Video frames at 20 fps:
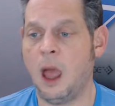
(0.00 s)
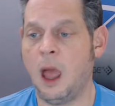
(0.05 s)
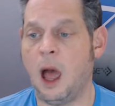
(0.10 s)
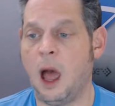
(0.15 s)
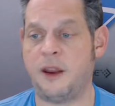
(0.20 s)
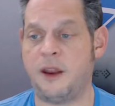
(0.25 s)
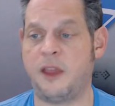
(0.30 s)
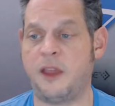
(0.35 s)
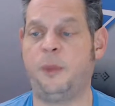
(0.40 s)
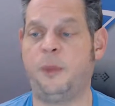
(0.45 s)

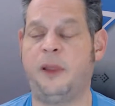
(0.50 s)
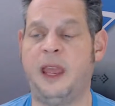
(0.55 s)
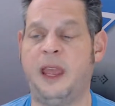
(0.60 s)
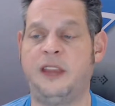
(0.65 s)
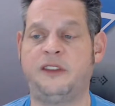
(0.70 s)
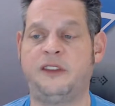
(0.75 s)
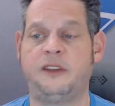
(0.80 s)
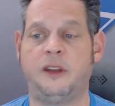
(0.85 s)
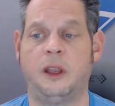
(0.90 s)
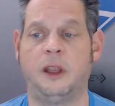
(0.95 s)
Another
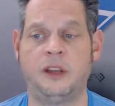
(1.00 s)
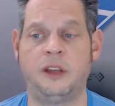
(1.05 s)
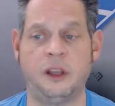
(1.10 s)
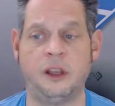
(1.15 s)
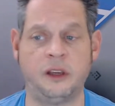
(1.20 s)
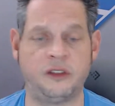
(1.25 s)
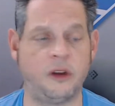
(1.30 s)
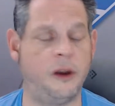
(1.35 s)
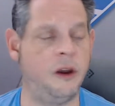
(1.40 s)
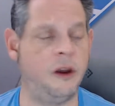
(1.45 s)
place to
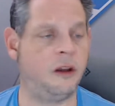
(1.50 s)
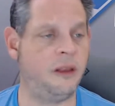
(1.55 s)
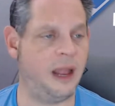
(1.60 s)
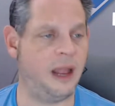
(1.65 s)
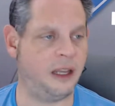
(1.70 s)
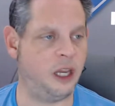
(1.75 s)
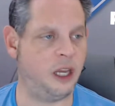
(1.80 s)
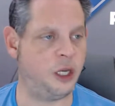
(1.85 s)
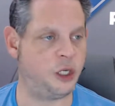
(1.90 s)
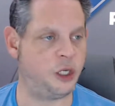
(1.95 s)
start your
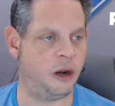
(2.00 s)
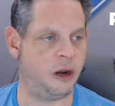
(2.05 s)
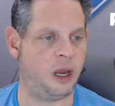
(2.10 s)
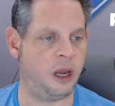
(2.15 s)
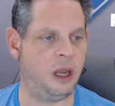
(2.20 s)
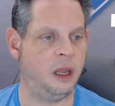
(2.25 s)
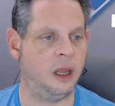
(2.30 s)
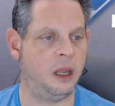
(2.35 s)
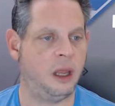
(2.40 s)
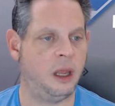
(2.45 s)
collecting
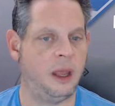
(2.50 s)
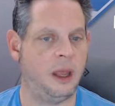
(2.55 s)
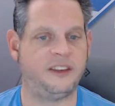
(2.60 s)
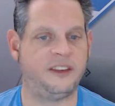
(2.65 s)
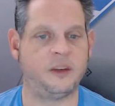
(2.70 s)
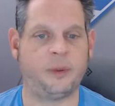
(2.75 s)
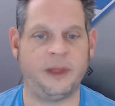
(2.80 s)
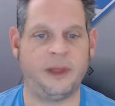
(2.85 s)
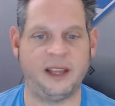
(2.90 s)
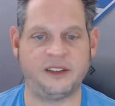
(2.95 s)
journey is
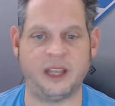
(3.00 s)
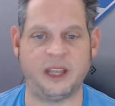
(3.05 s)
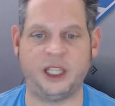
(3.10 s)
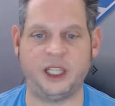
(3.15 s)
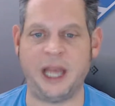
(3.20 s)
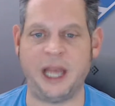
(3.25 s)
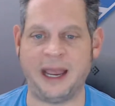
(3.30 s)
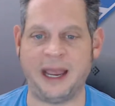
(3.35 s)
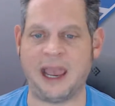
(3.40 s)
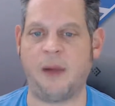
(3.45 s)
a place like
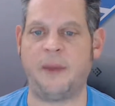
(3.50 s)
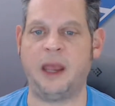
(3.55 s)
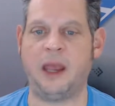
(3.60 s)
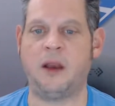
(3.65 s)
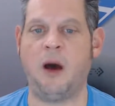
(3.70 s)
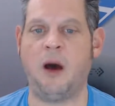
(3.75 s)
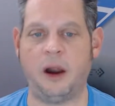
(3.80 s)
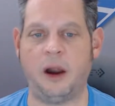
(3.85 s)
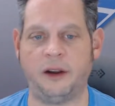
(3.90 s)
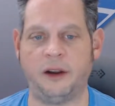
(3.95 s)
Check Out My
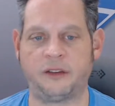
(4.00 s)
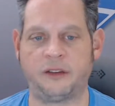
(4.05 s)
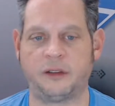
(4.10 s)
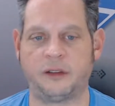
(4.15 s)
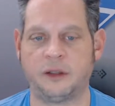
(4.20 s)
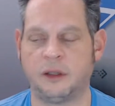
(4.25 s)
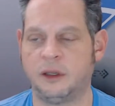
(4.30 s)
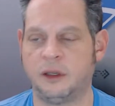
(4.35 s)
Cards.